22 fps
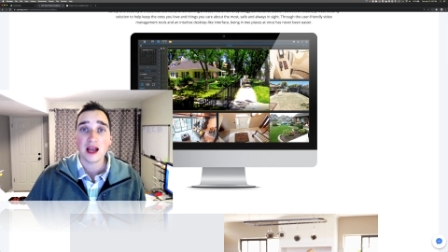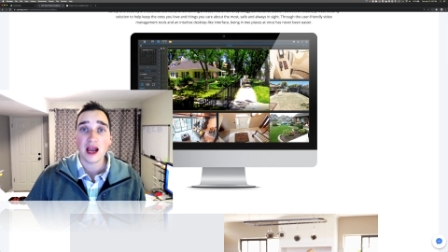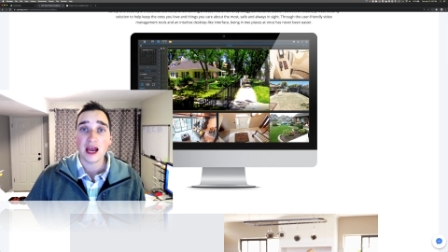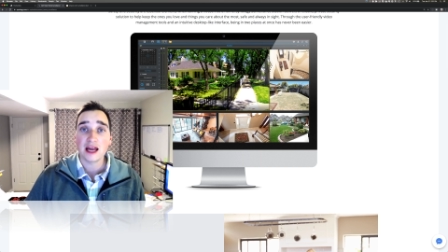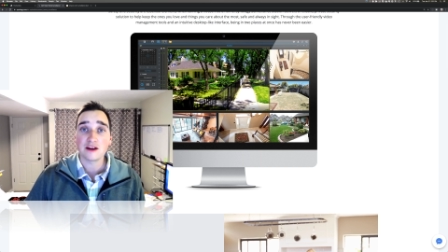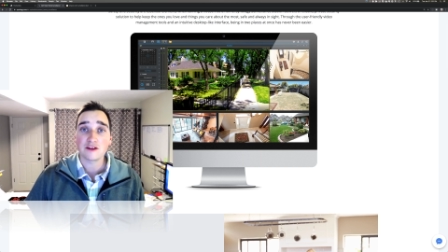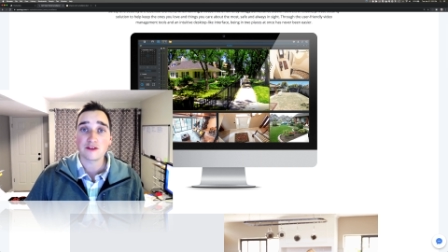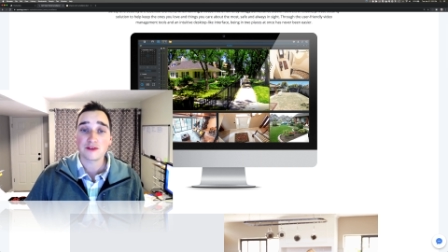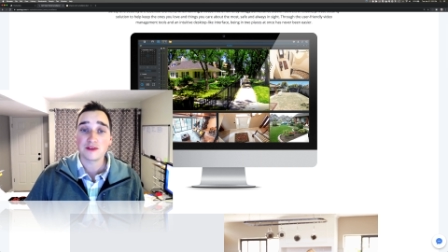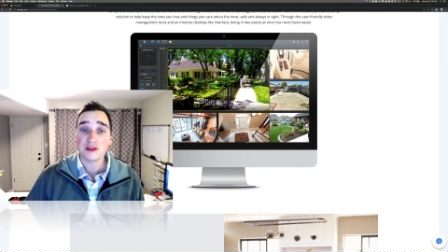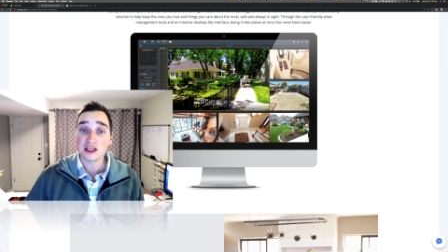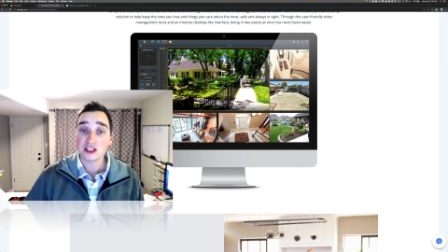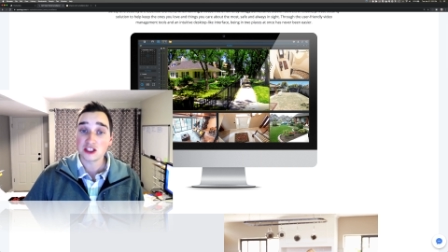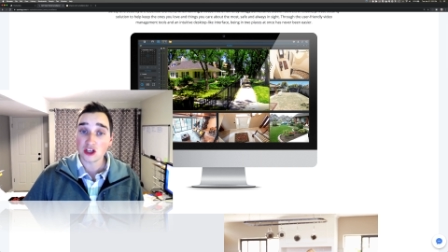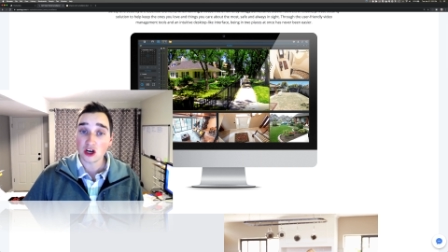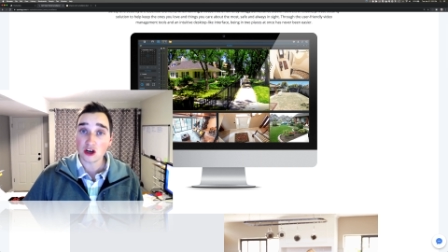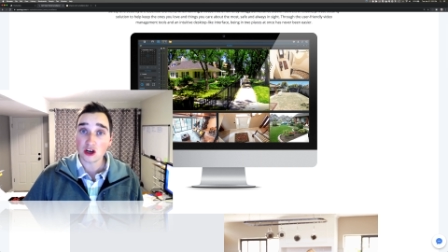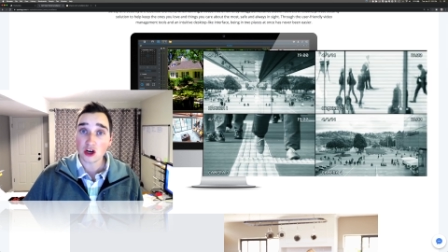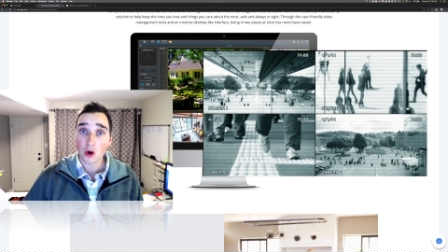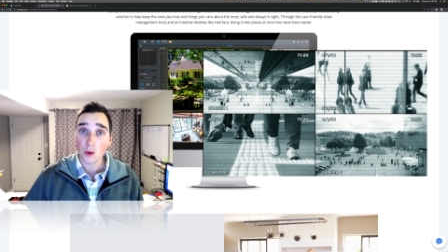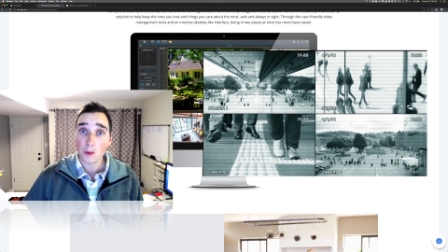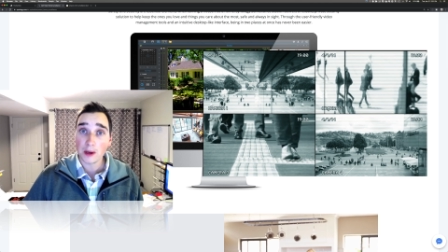And if things
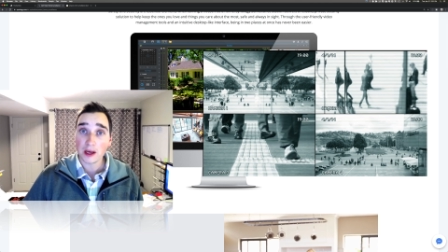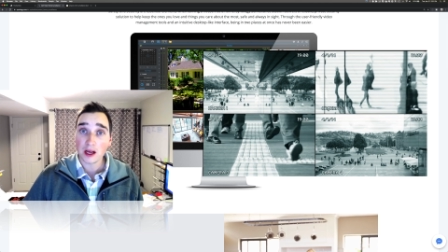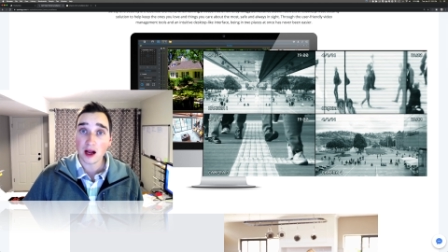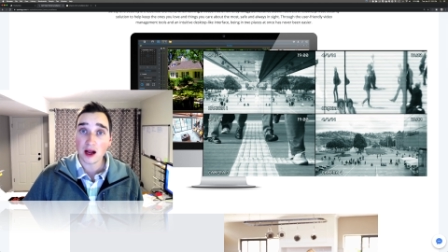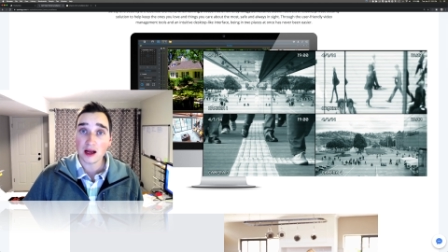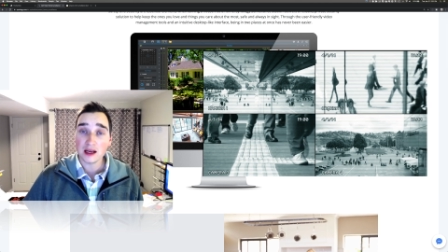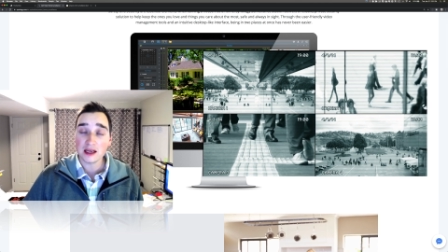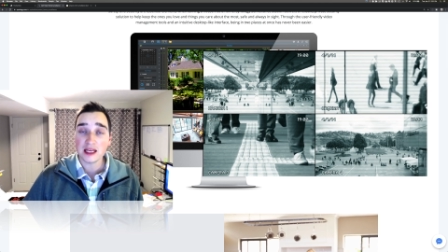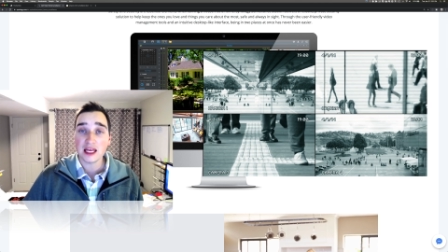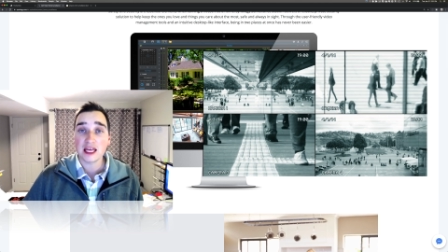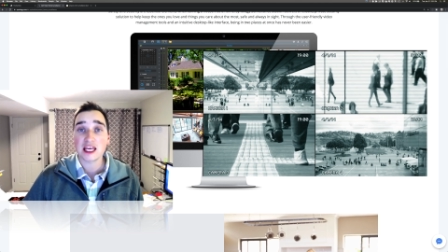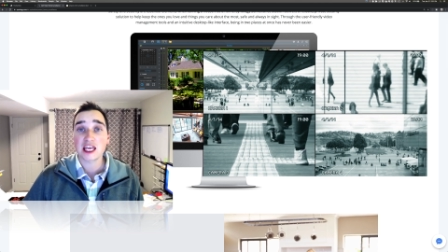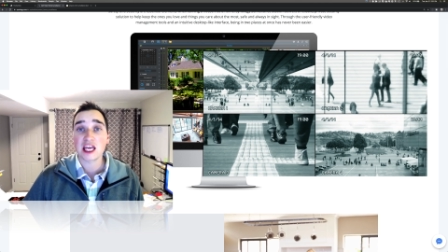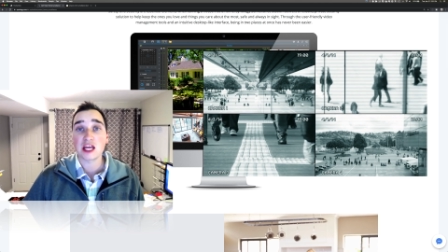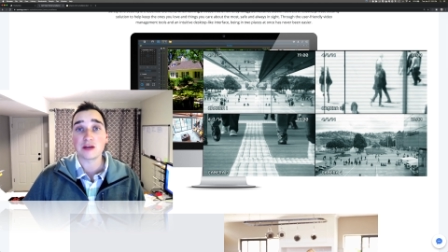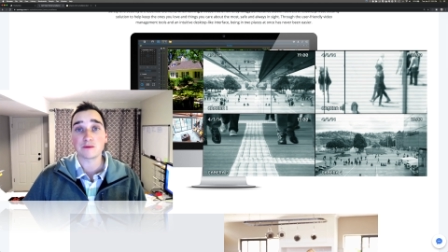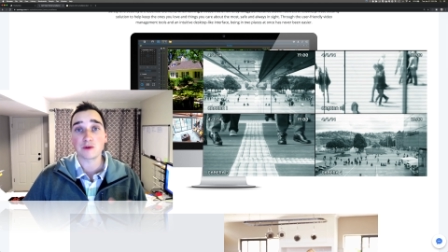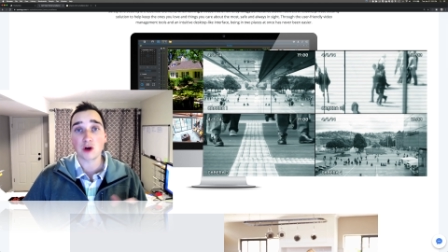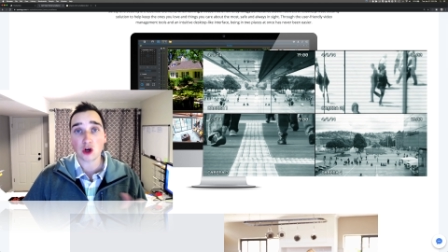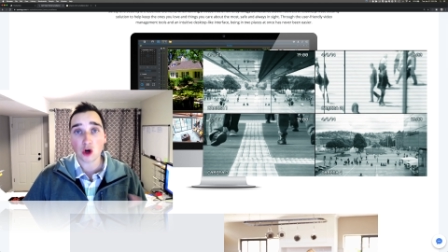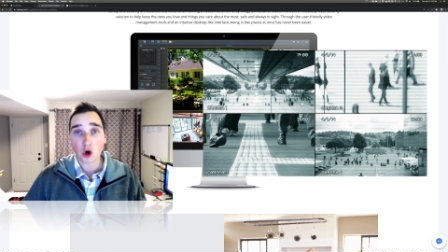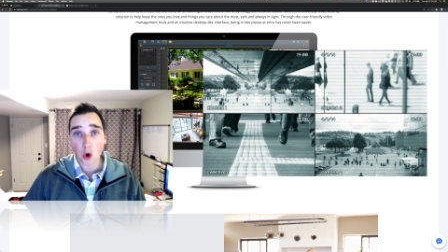are going on, it
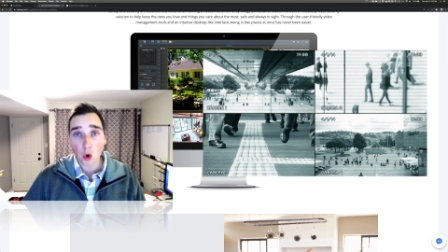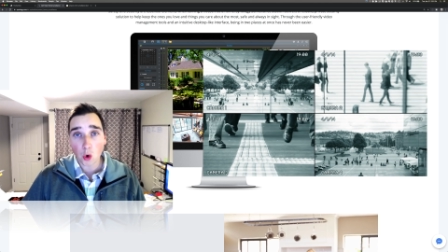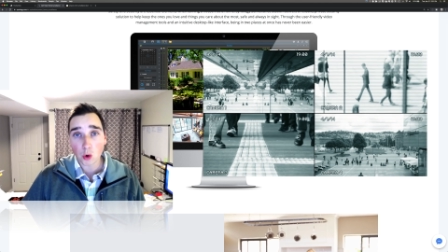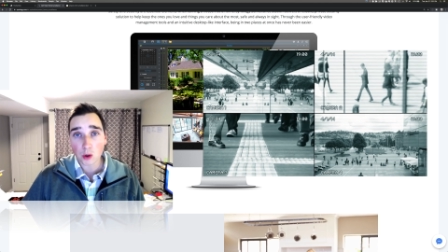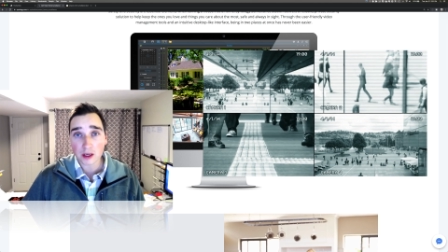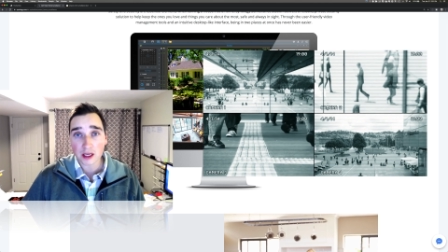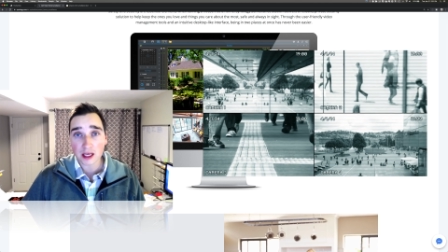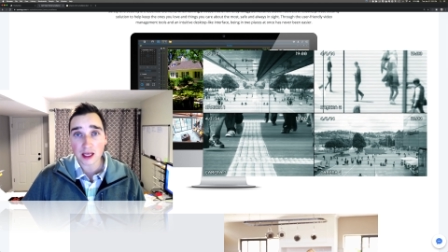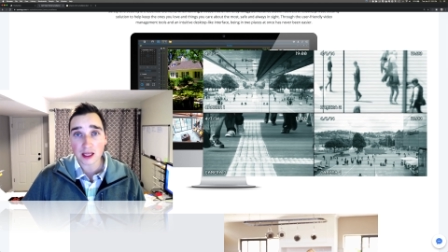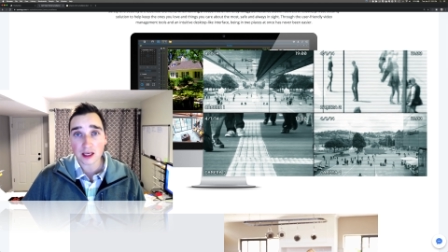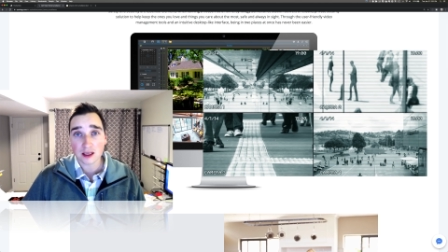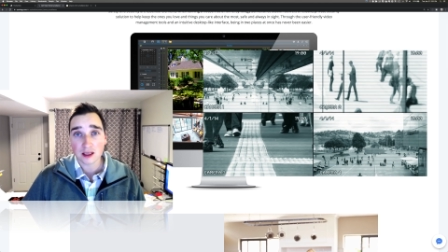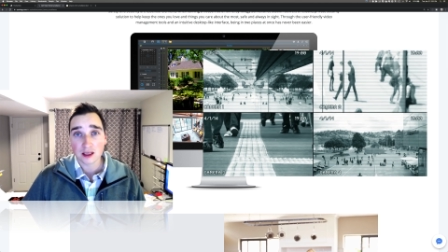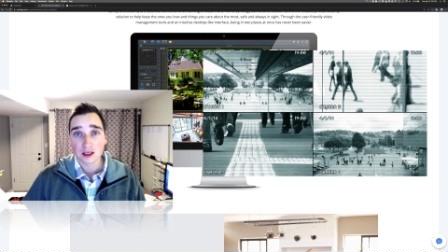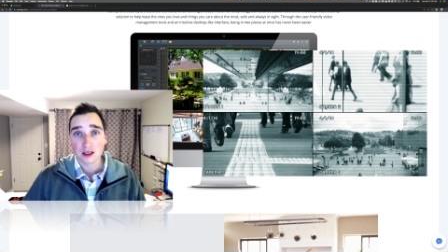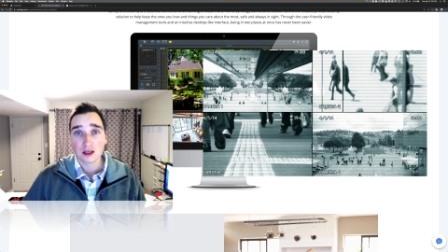can record it